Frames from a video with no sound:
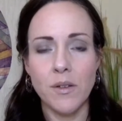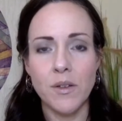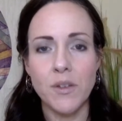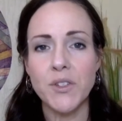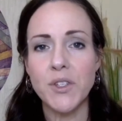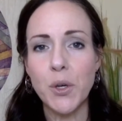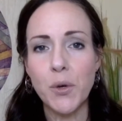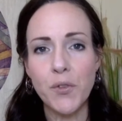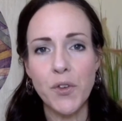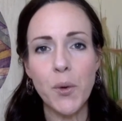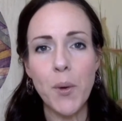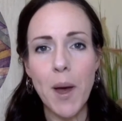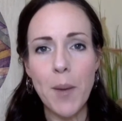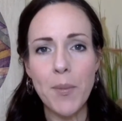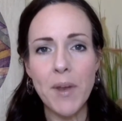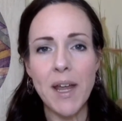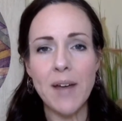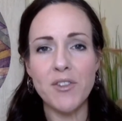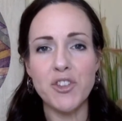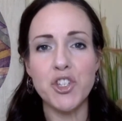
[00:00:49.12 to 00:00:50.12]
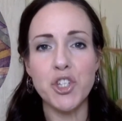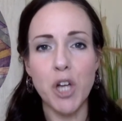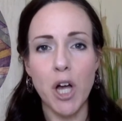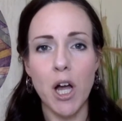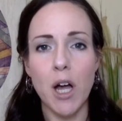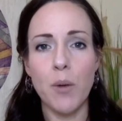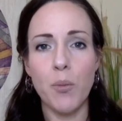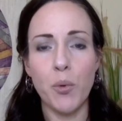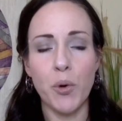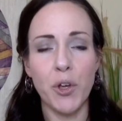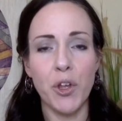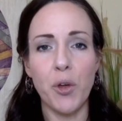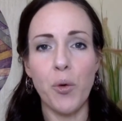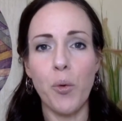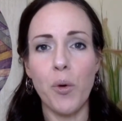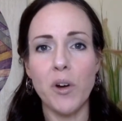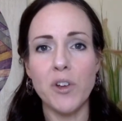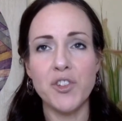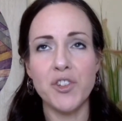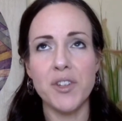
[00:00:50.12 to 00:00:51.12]
So if you happen to have a job where
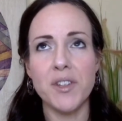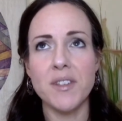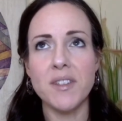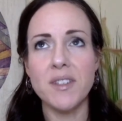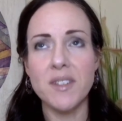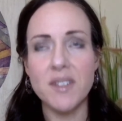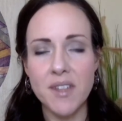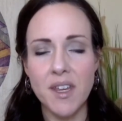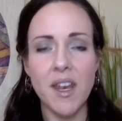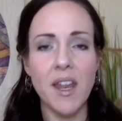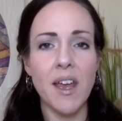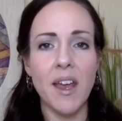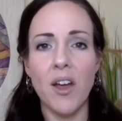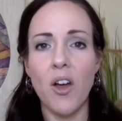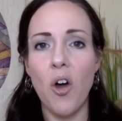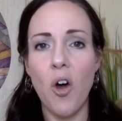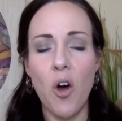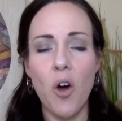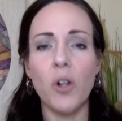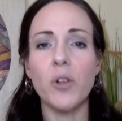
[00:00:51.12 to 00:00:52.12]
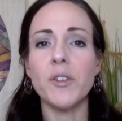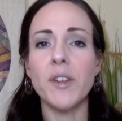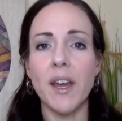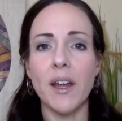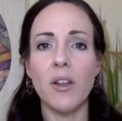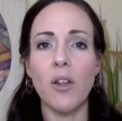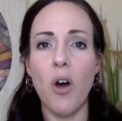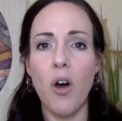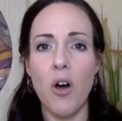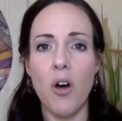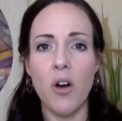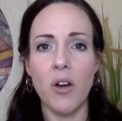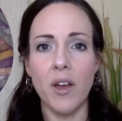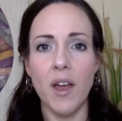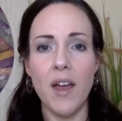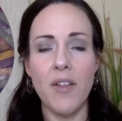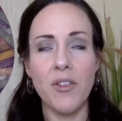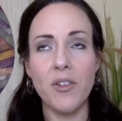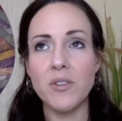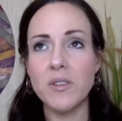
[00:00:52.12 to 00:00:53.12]
you are just sitting all day long,
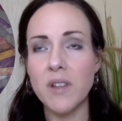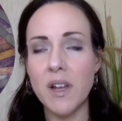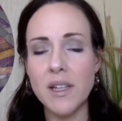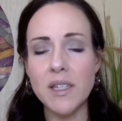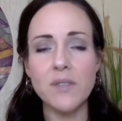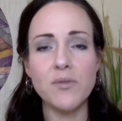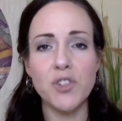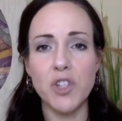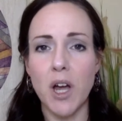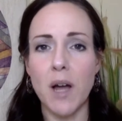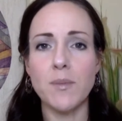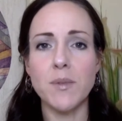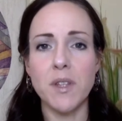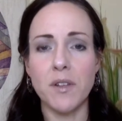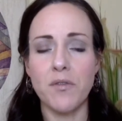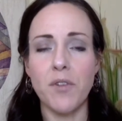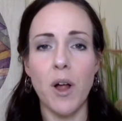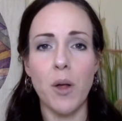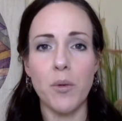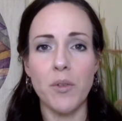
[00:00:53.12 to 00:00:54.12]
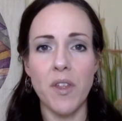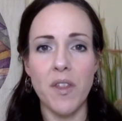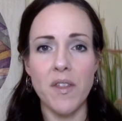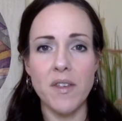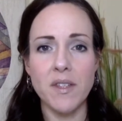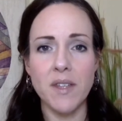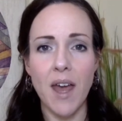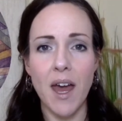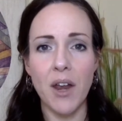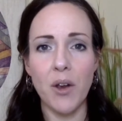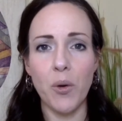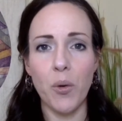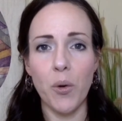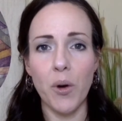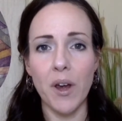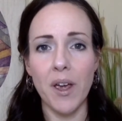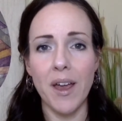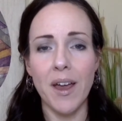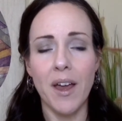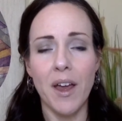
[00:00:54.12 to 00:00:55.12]
and there's lots of jobs that fall within this
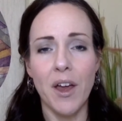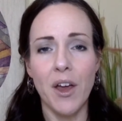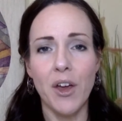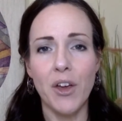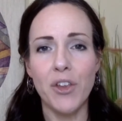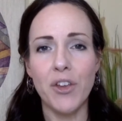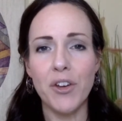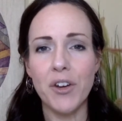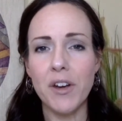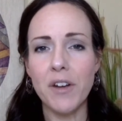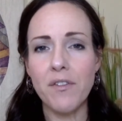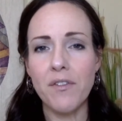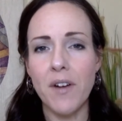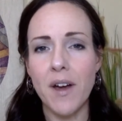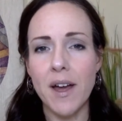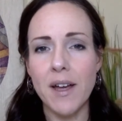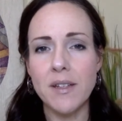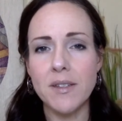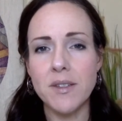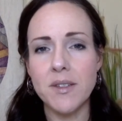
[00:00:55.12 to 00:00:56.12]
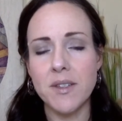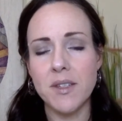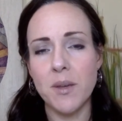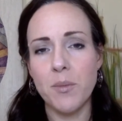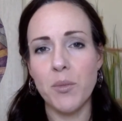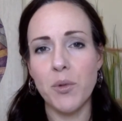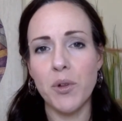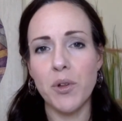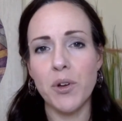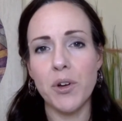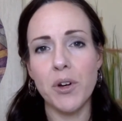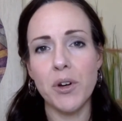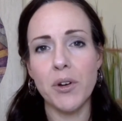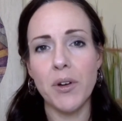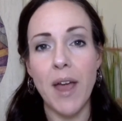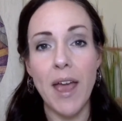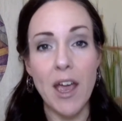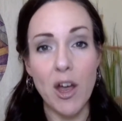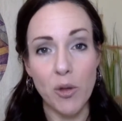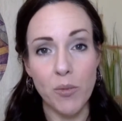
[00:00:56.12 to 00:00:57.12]
category, you're gonna find
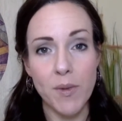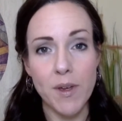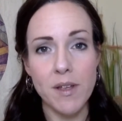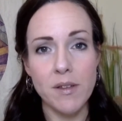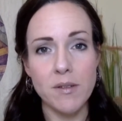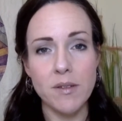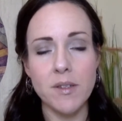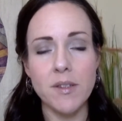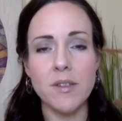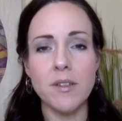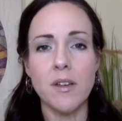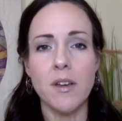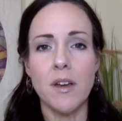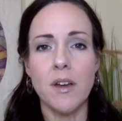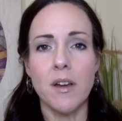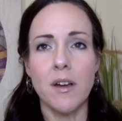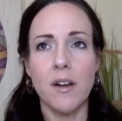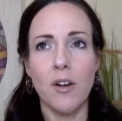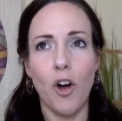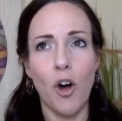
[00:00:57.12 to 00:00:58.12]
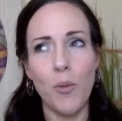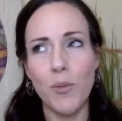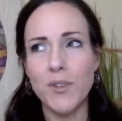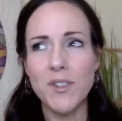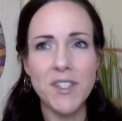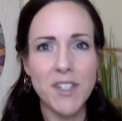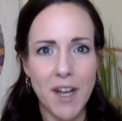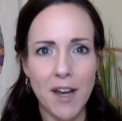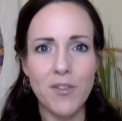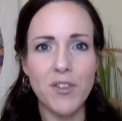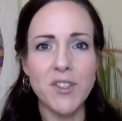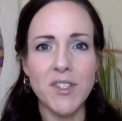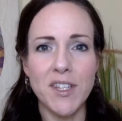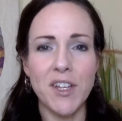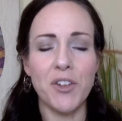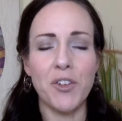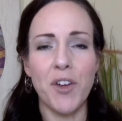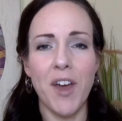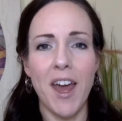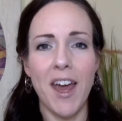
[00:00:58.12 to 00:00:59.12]
similar ailments almost in every
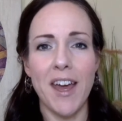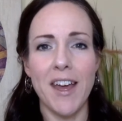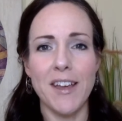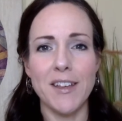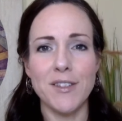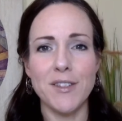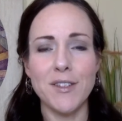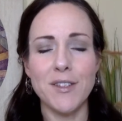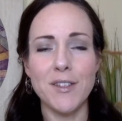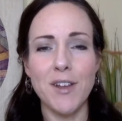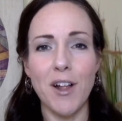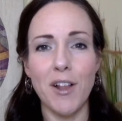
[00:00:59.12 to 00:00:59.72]
single case.